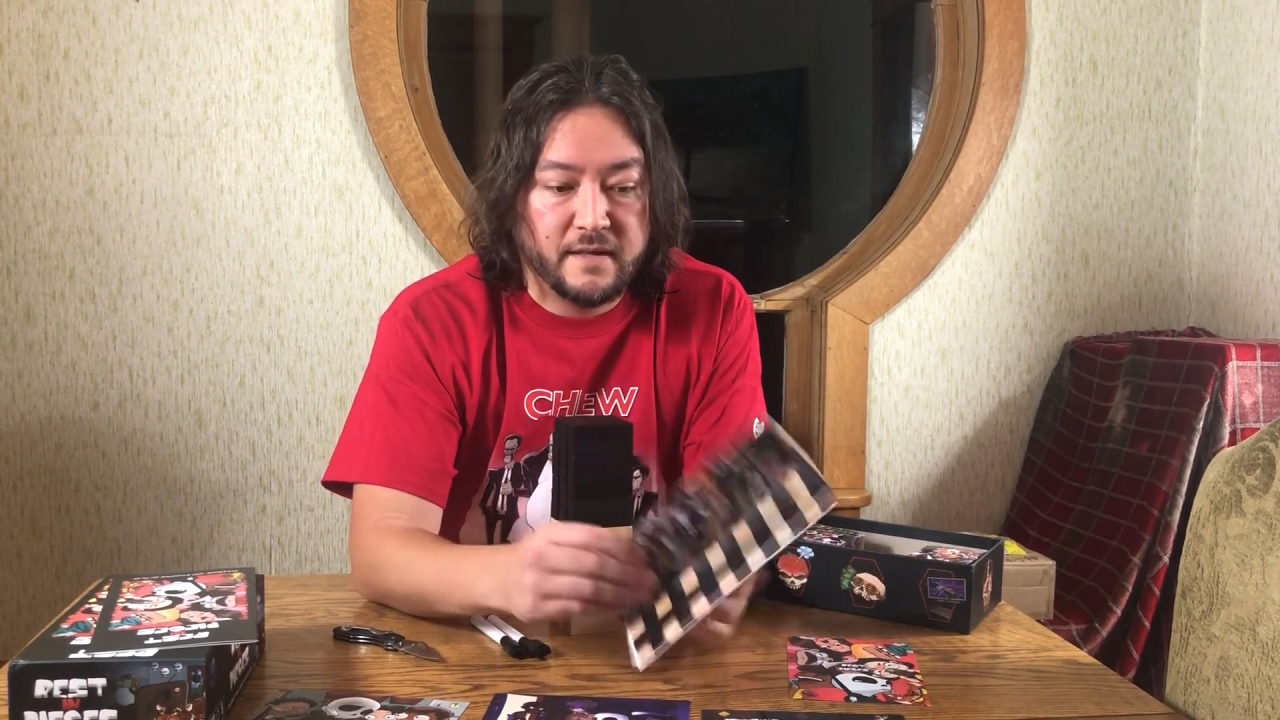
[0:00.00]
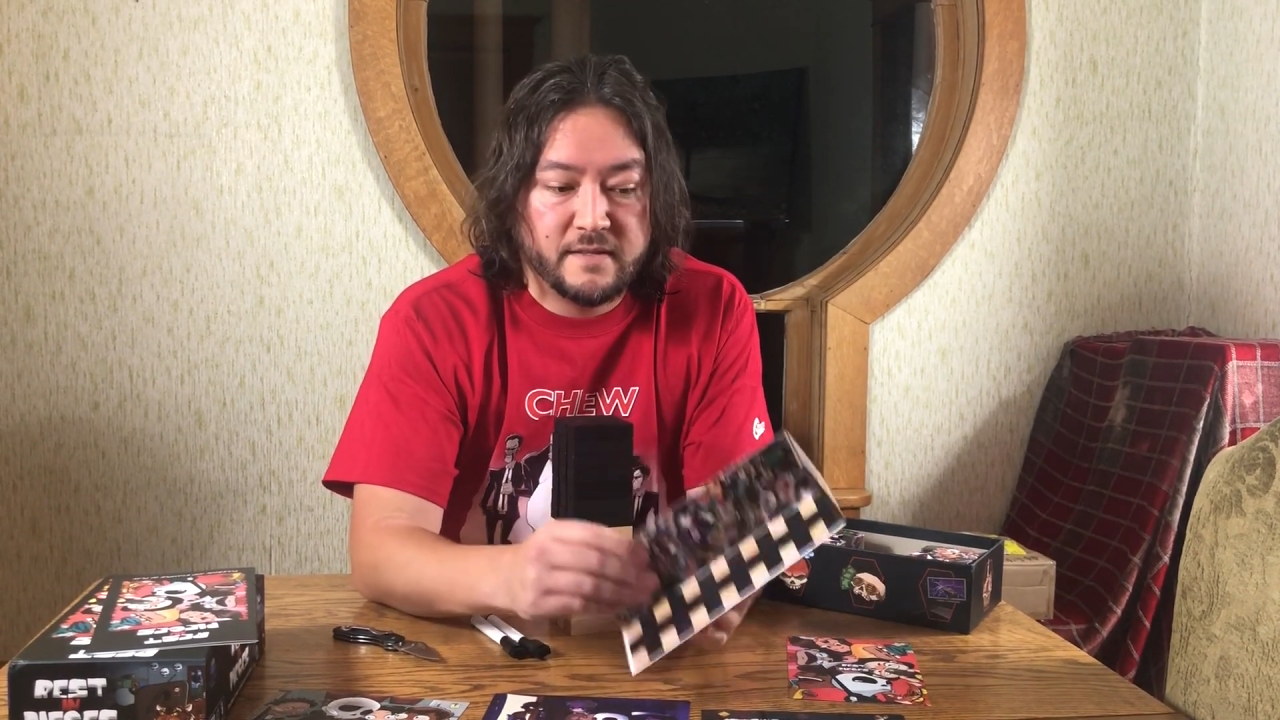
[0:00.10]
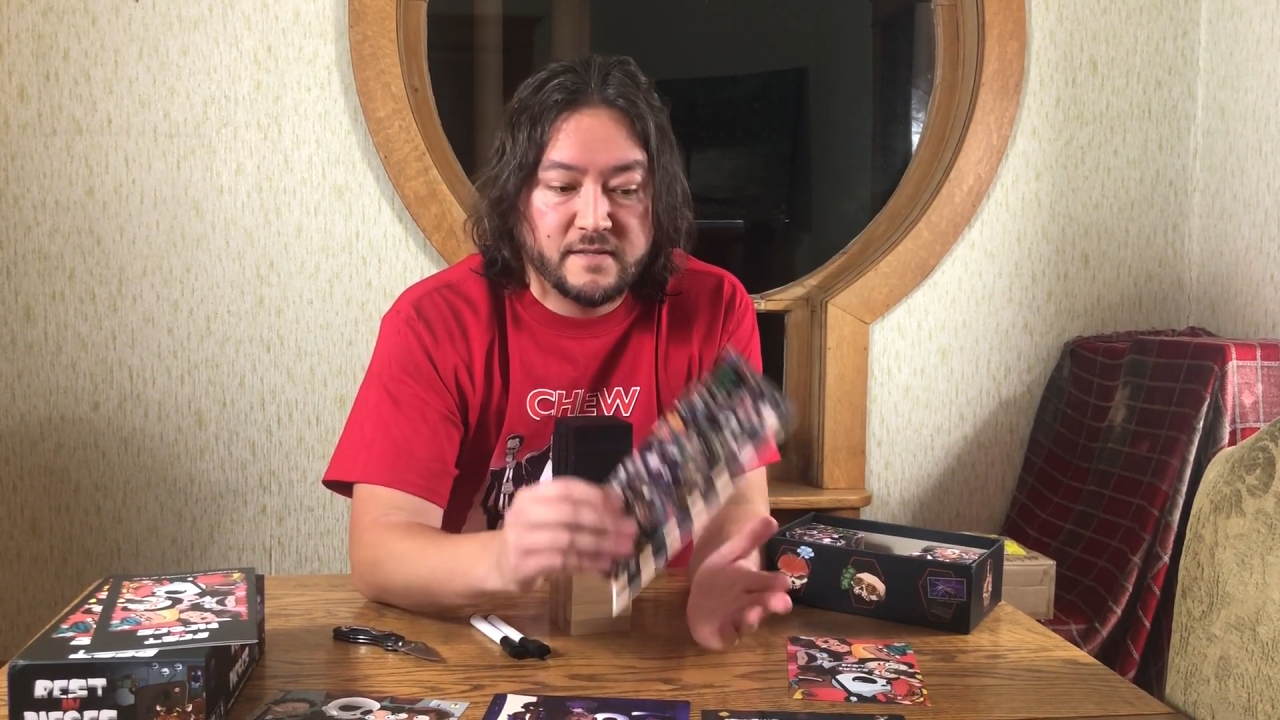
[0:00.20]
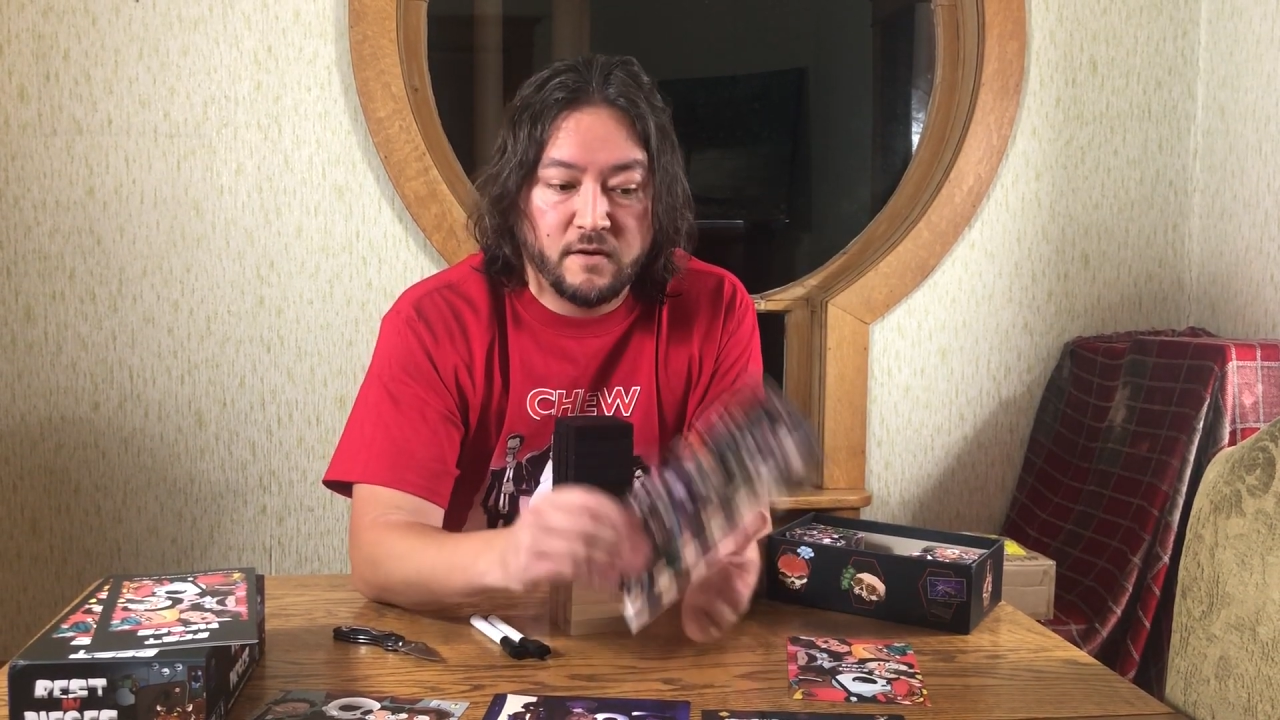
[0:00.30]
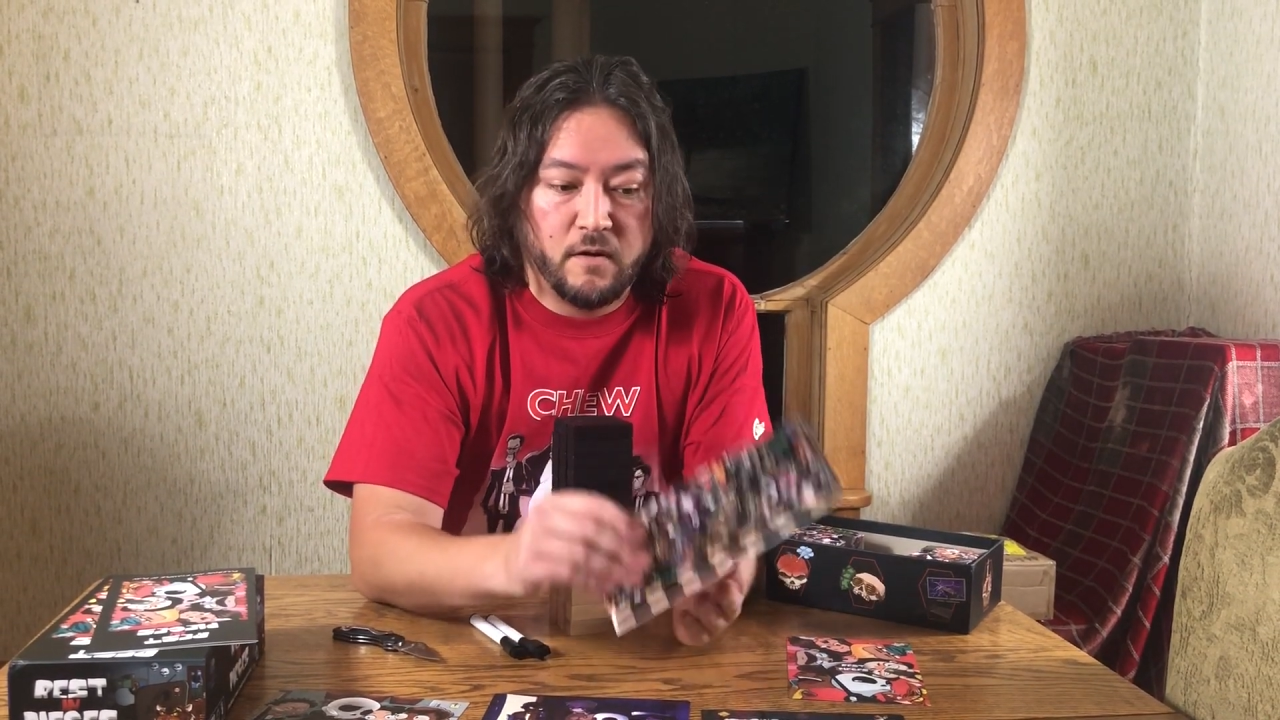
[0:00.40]

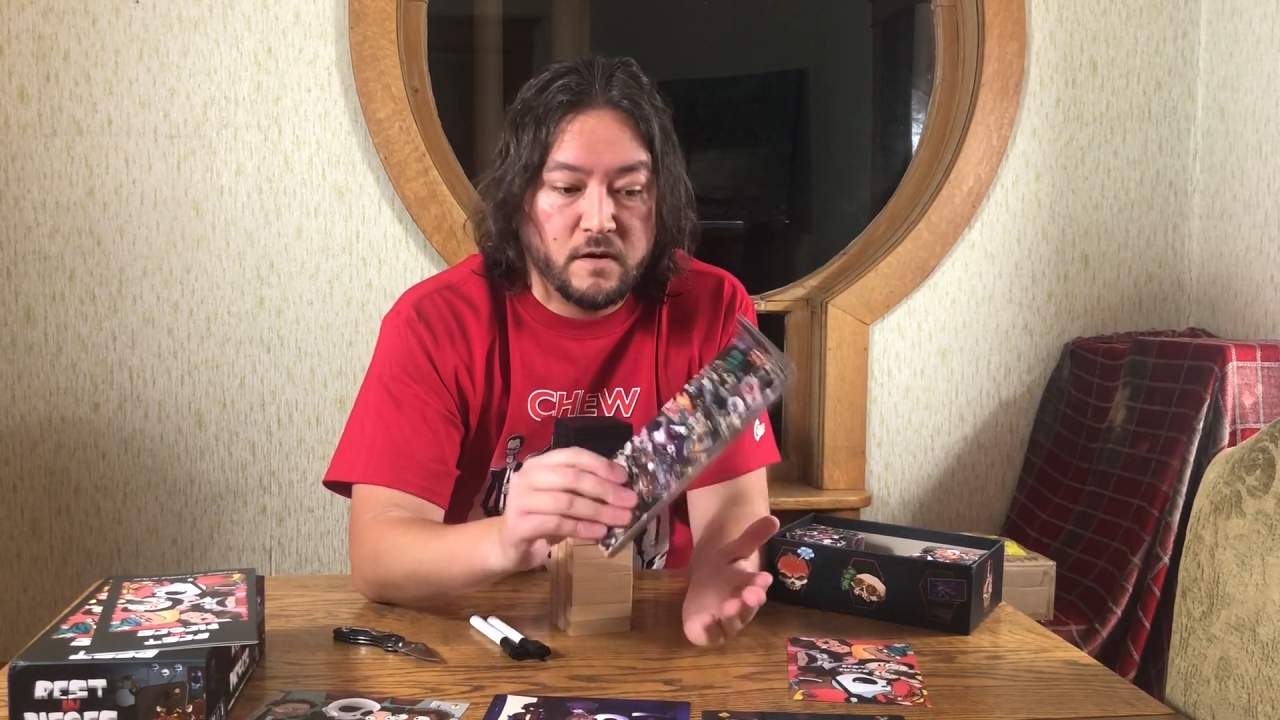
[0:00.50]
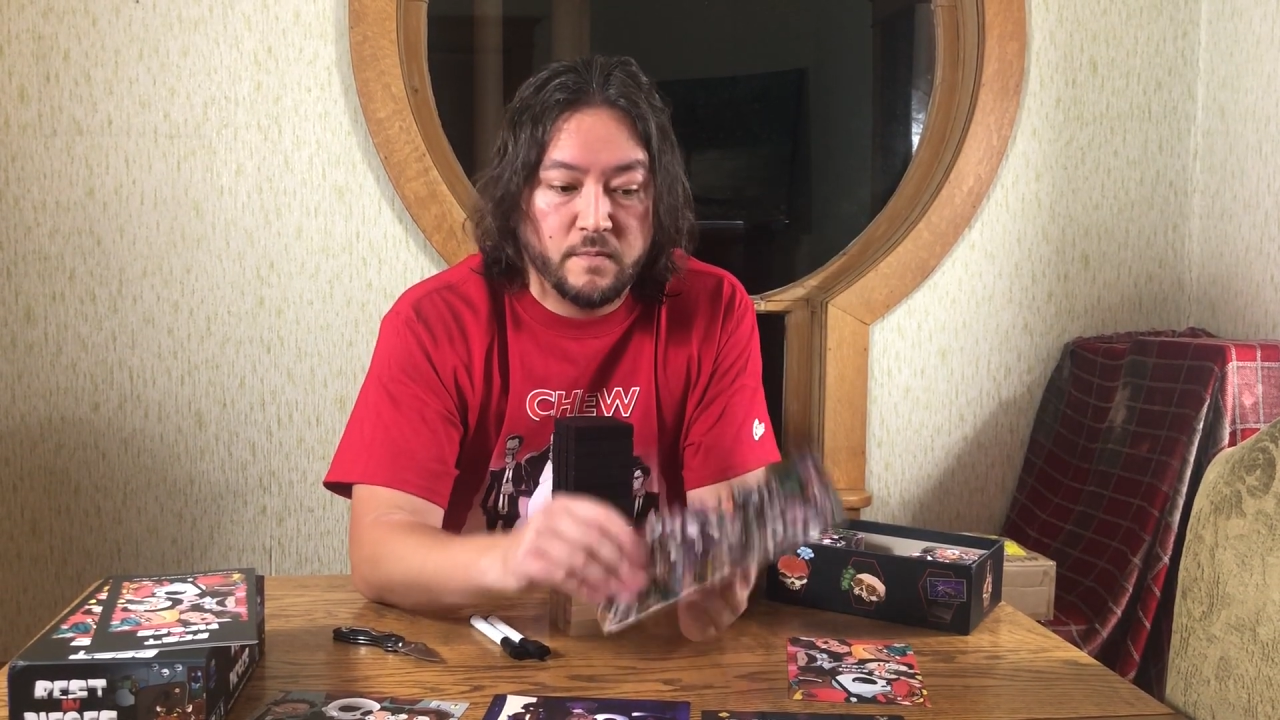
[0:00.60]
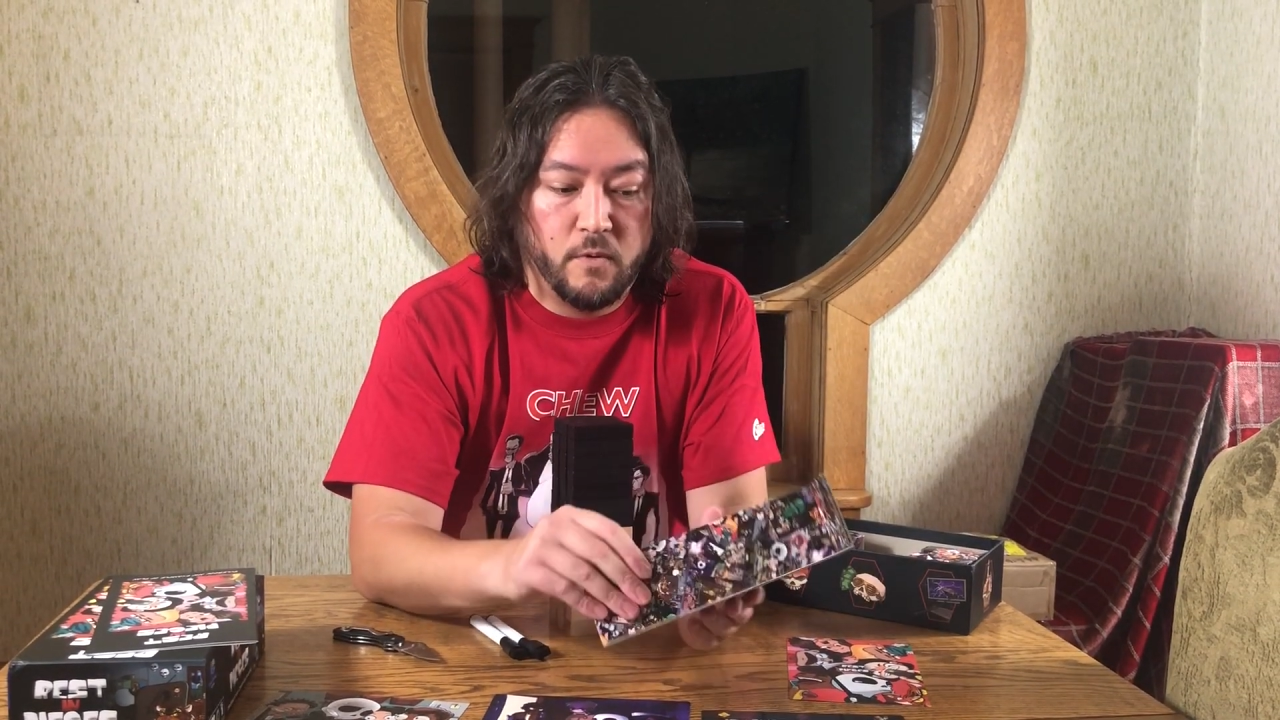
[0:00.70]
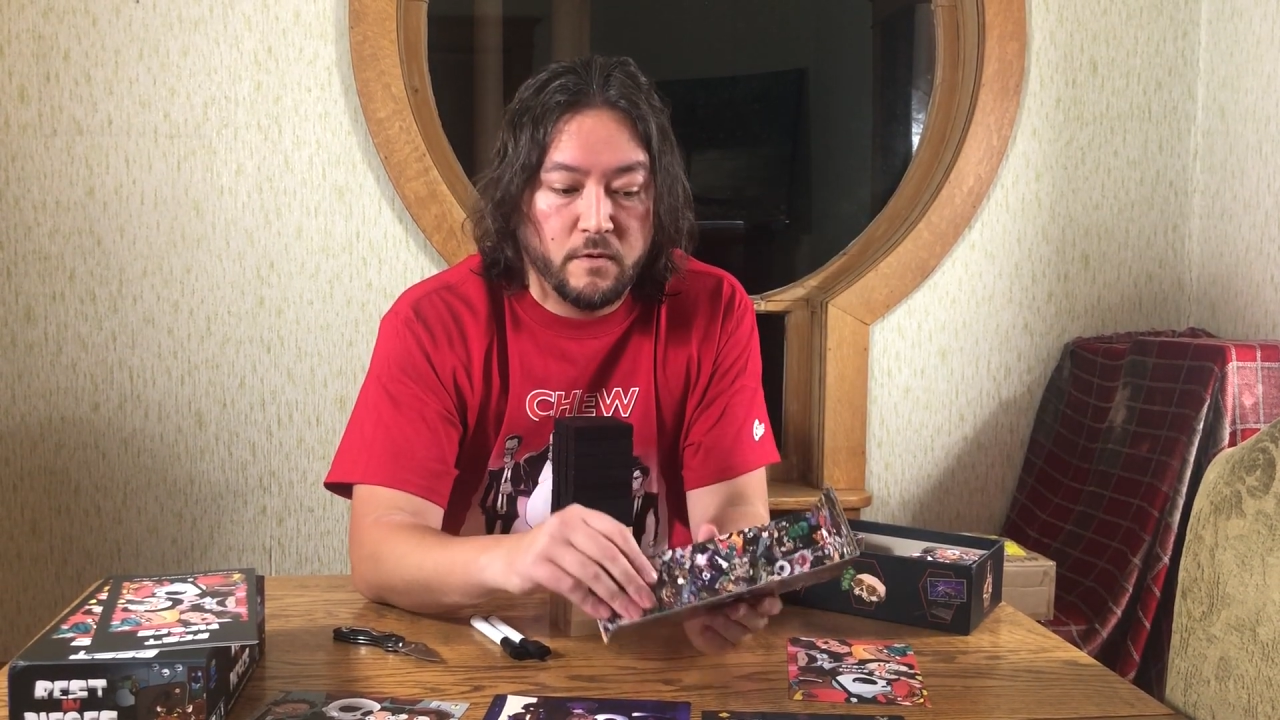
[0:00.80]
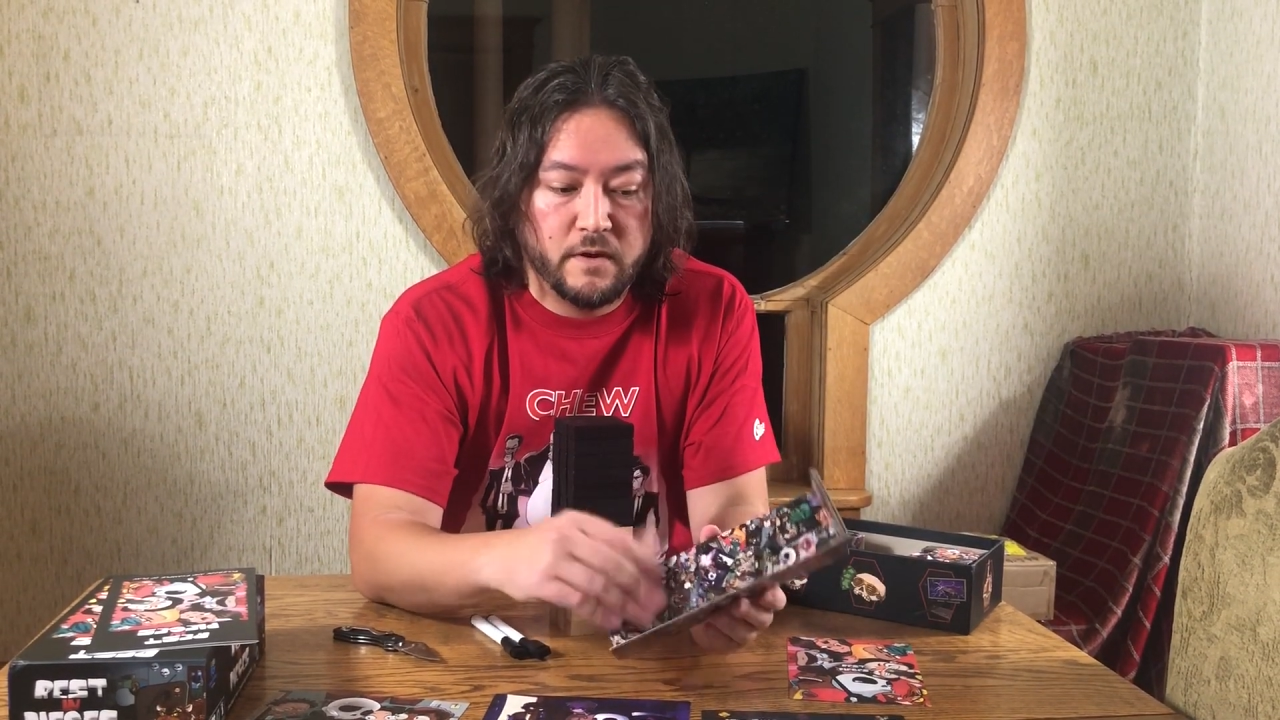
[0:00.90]
it's
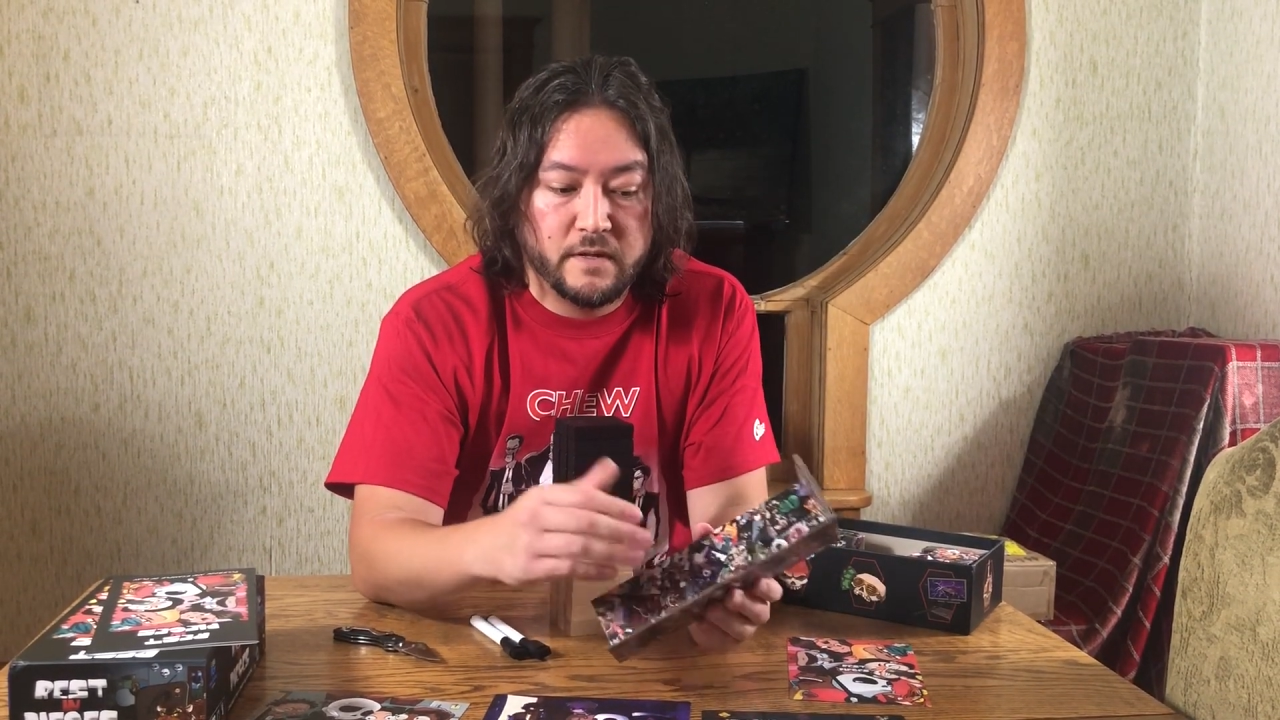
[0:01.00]
cardboard,